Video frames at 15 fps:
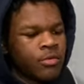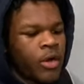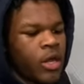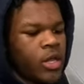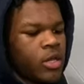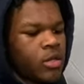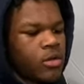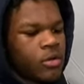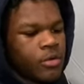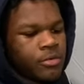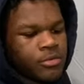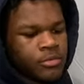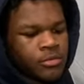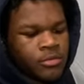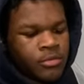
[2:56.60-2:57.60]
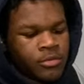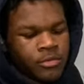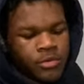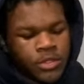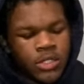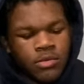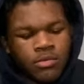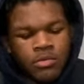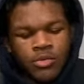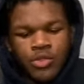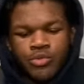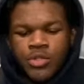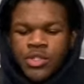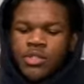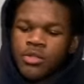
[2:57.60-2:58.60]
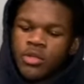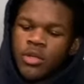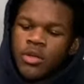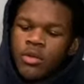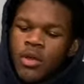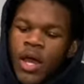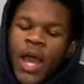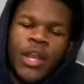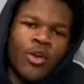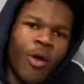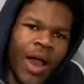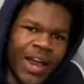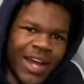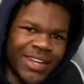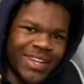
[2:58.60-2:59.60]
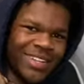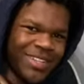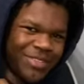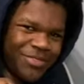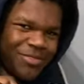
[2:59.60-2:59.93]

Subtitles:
right here, this one was recently. I know I got the clips